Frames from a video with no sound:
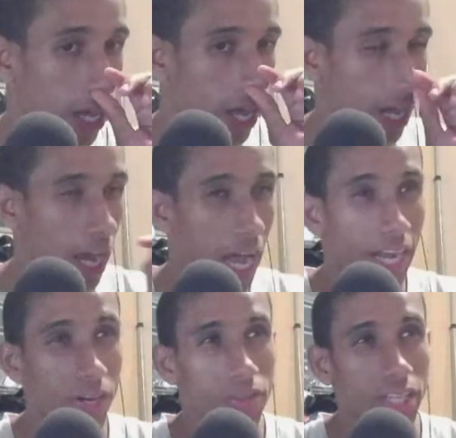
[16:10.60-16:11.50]
I
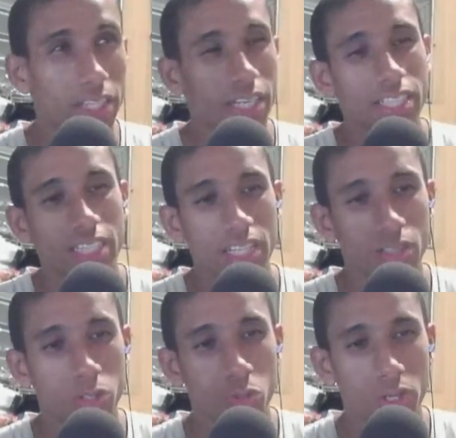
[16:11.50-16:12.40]
know that the Nintendo
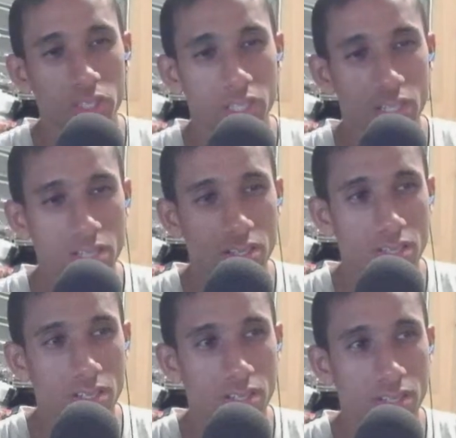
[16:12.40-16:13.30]
Switch
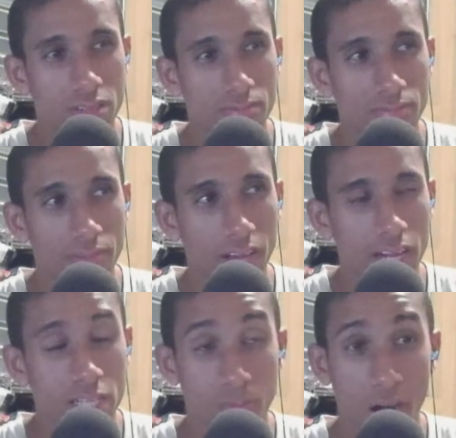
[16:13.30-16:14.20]
is not
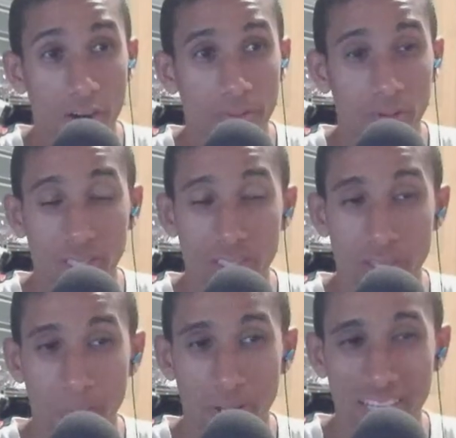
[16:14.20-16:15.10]
as powerful as the
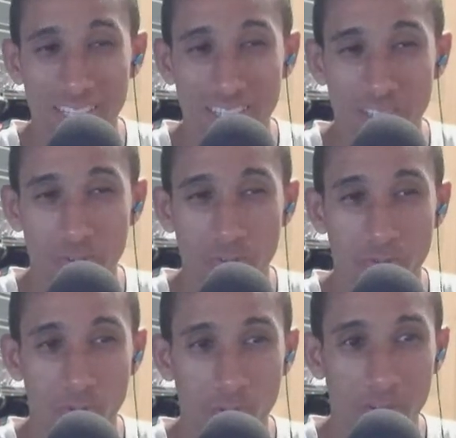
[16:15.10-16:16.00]
PlayStation
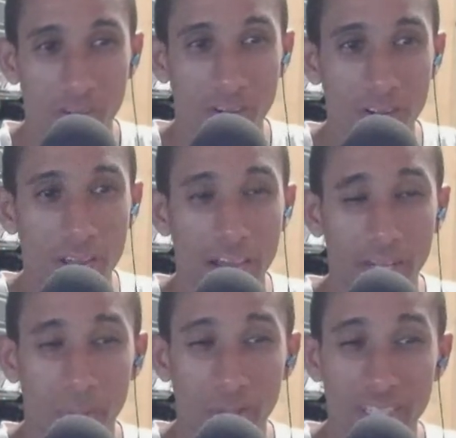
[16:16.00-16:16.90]
4, and the
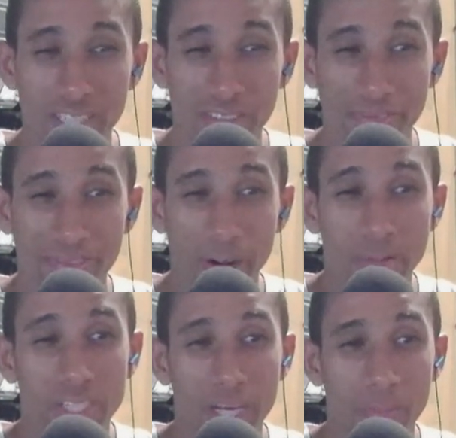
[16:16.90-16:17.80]
PlayStation 5 is
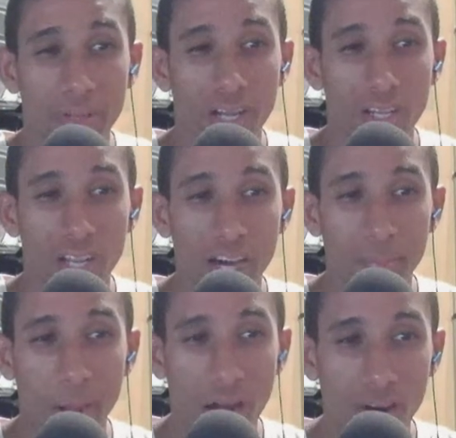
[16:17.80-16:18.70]
going to be a lot
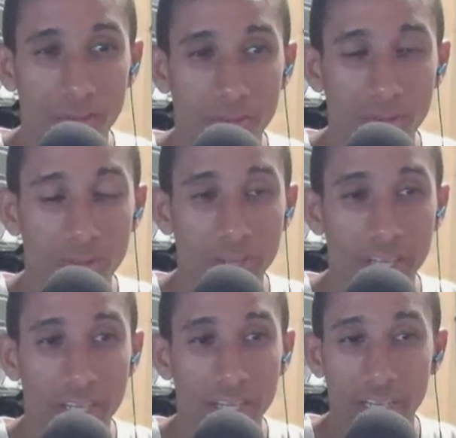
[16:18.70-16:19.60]
powerful,
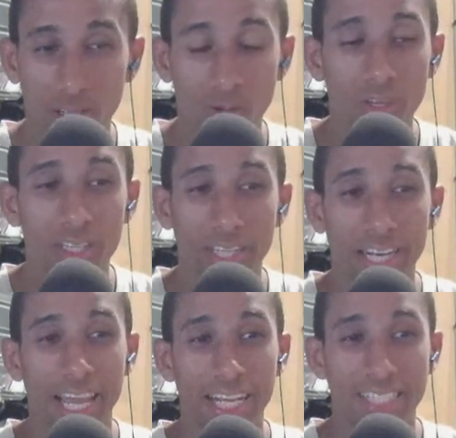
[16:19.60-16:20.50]
including the
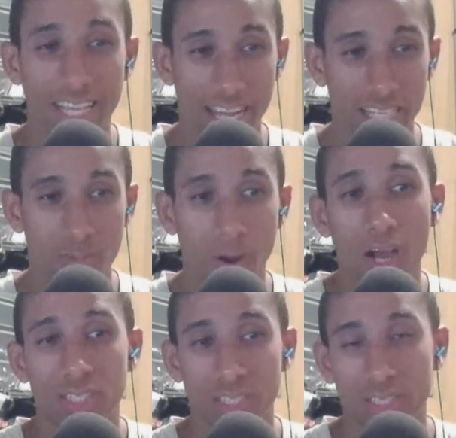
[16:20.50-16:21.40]
next
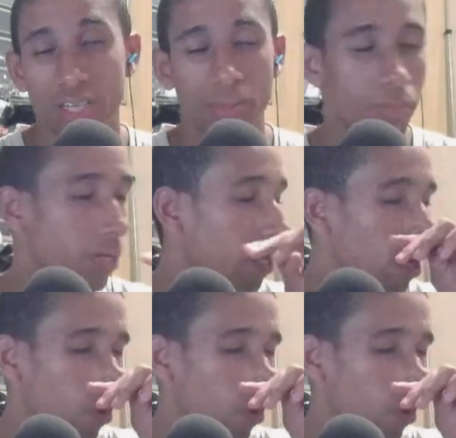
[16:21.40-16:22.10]
Xbox is going to be a lot